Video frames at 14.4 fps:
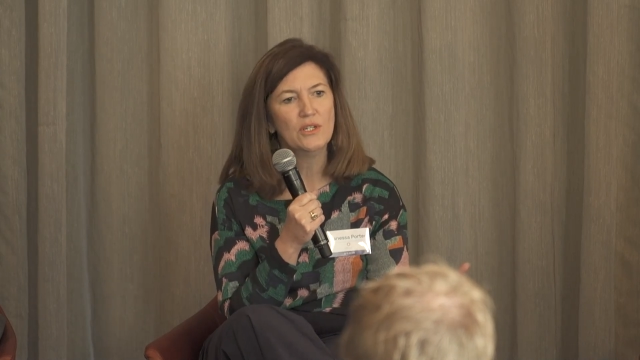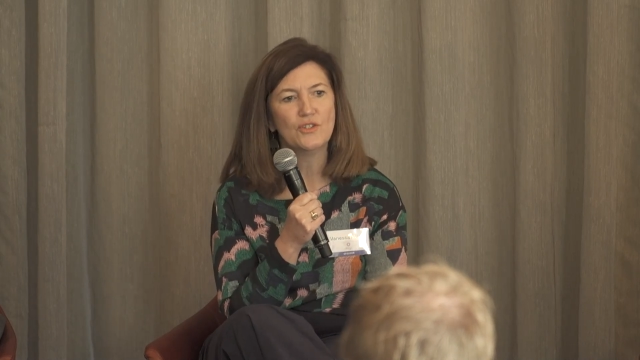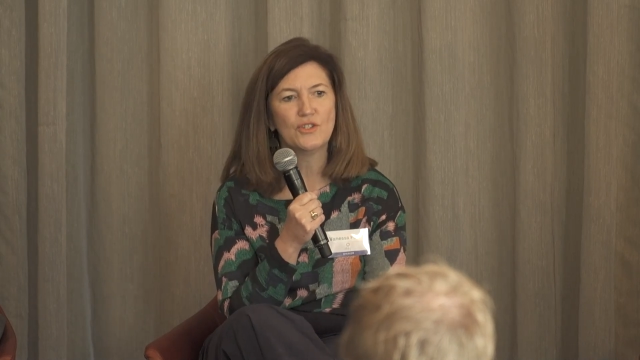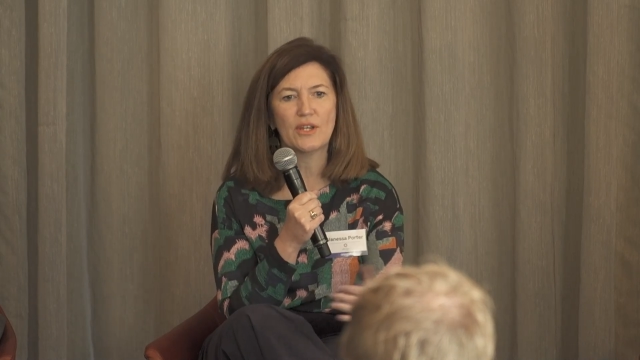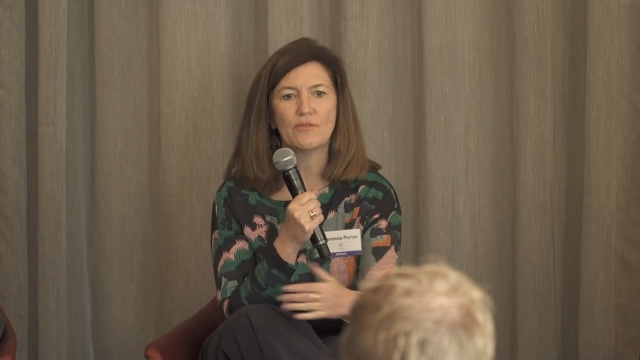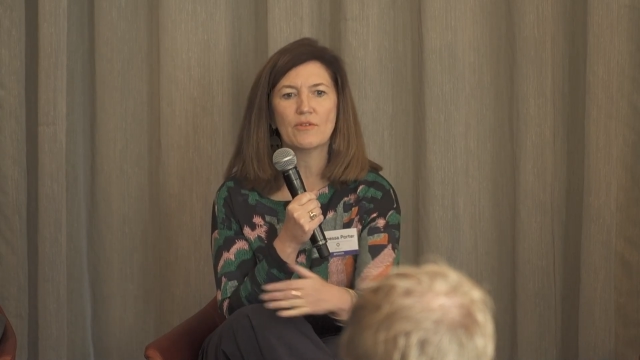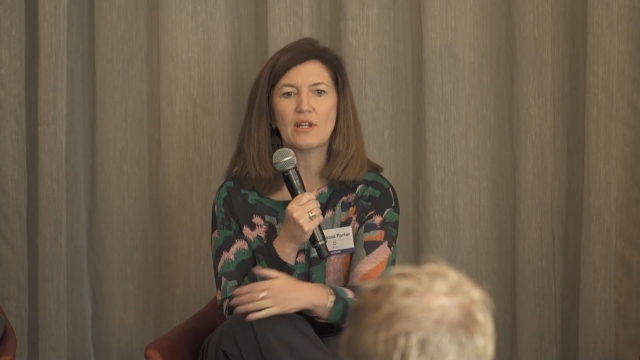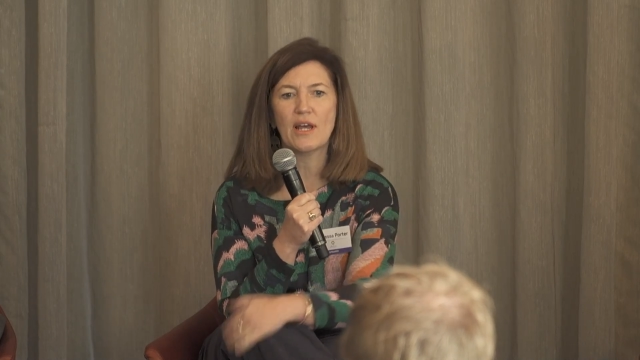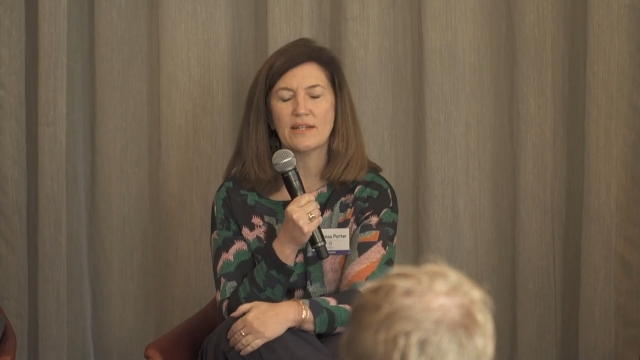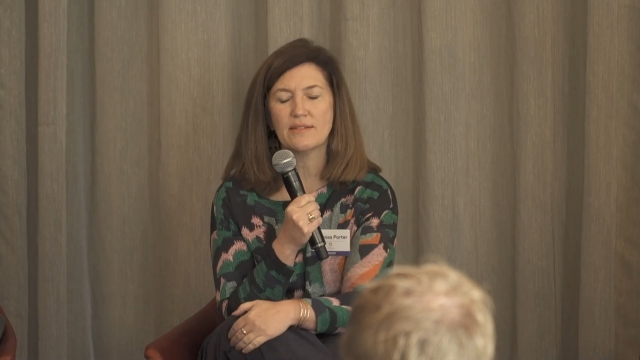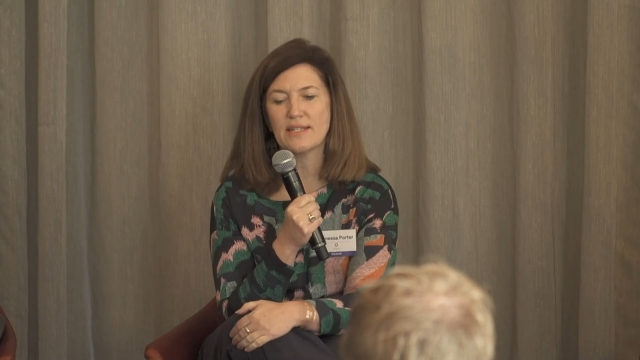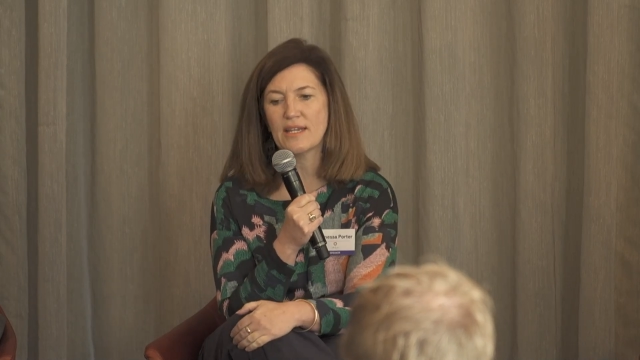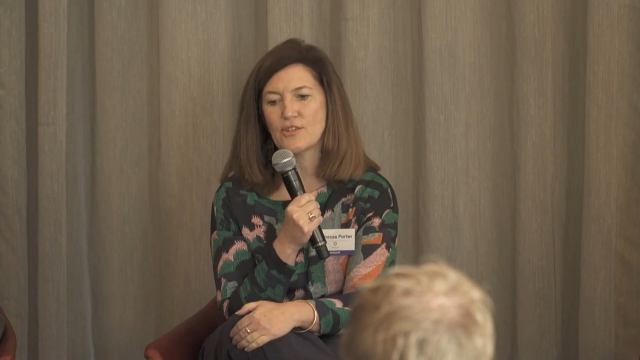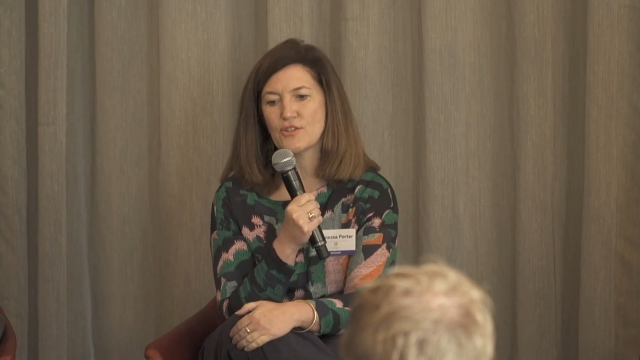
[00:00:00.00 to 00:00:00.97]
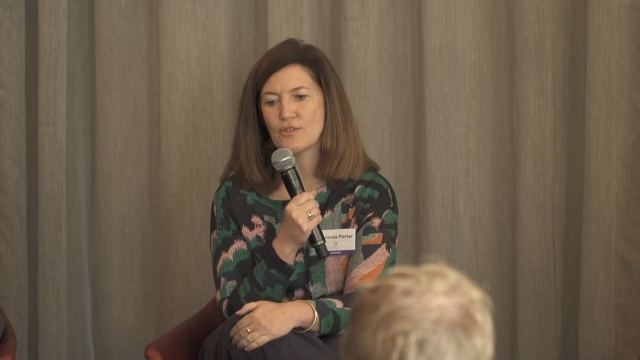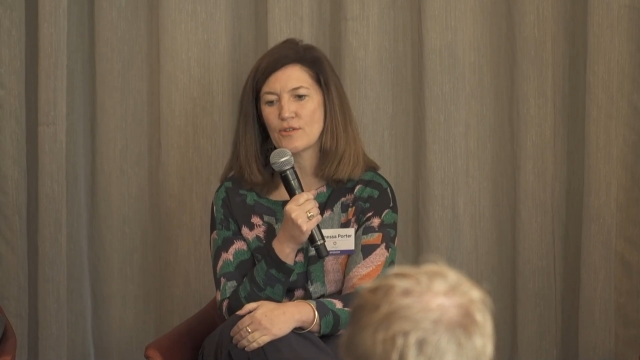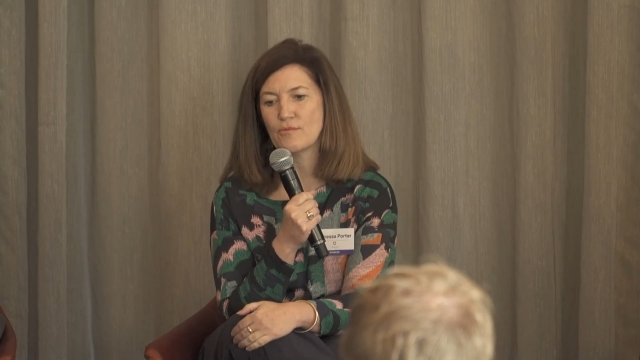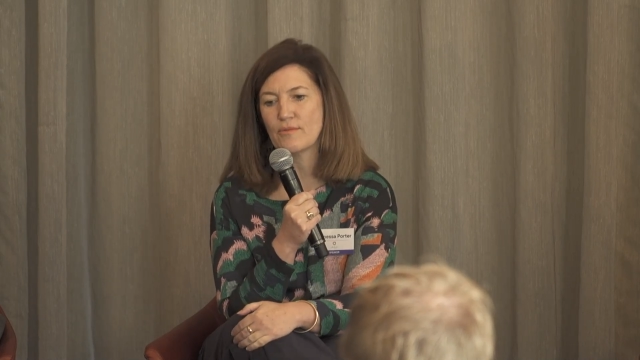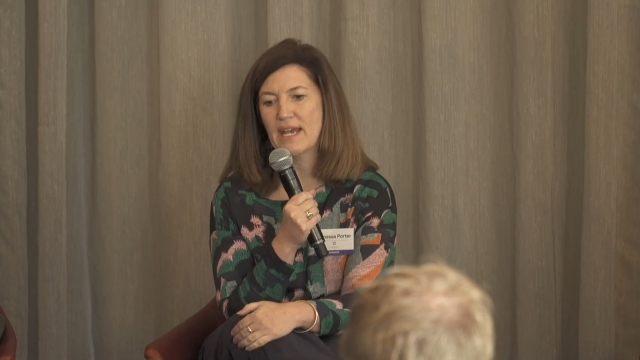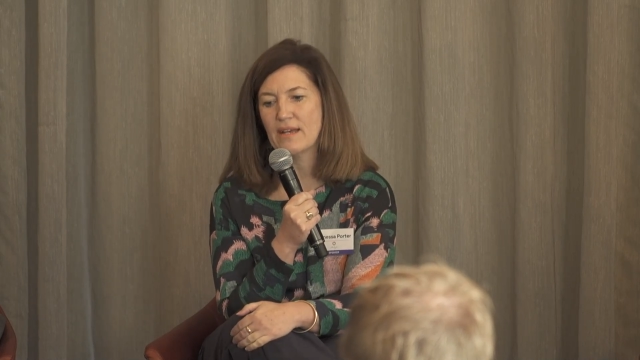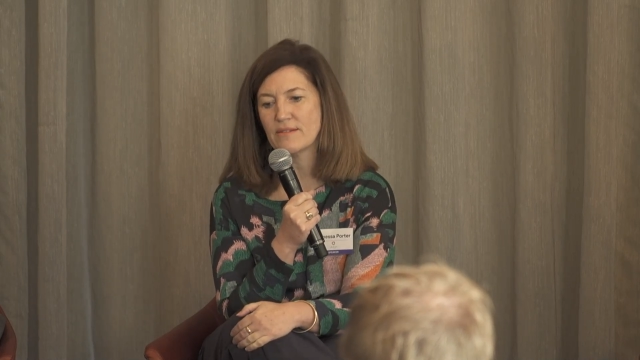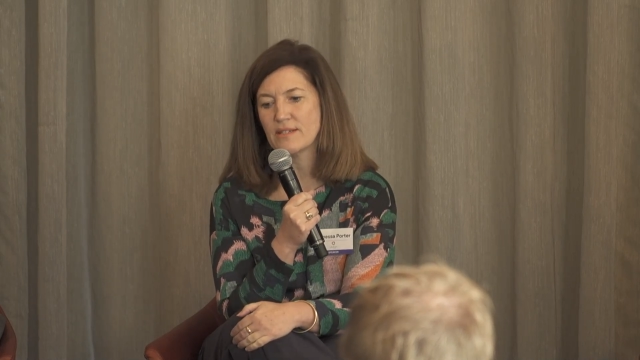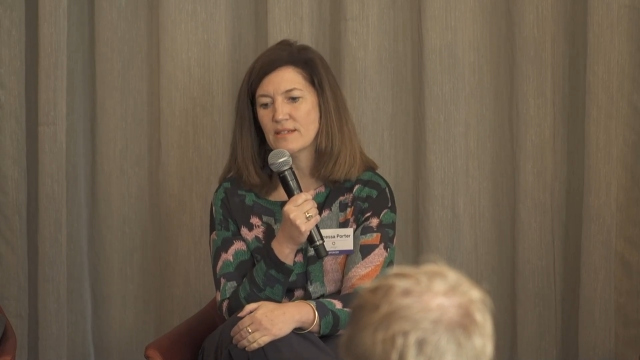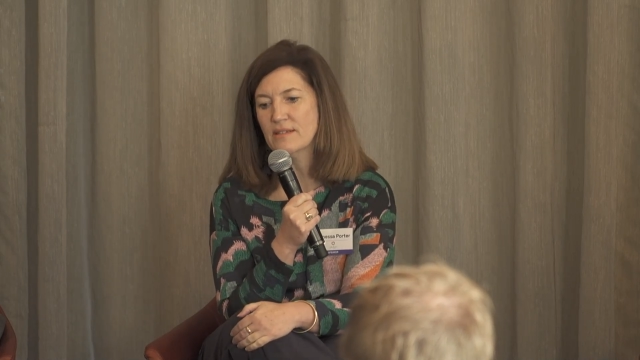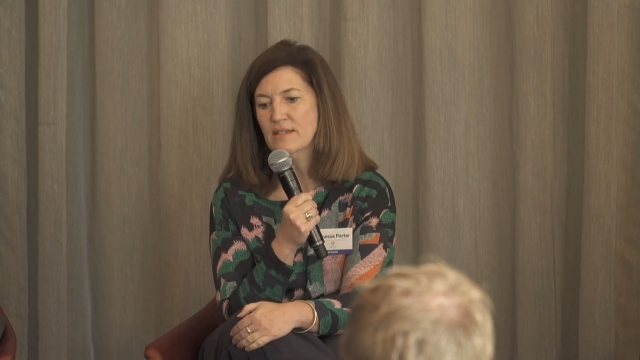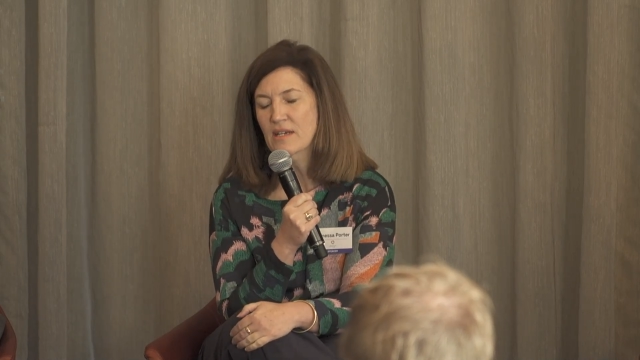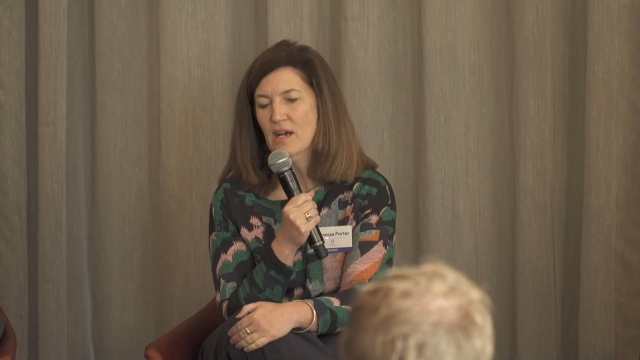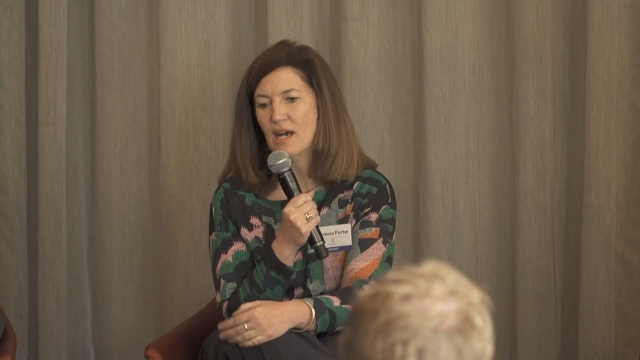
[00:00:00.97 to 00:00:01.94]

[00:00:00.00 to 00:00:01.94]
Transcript: generalisation around it.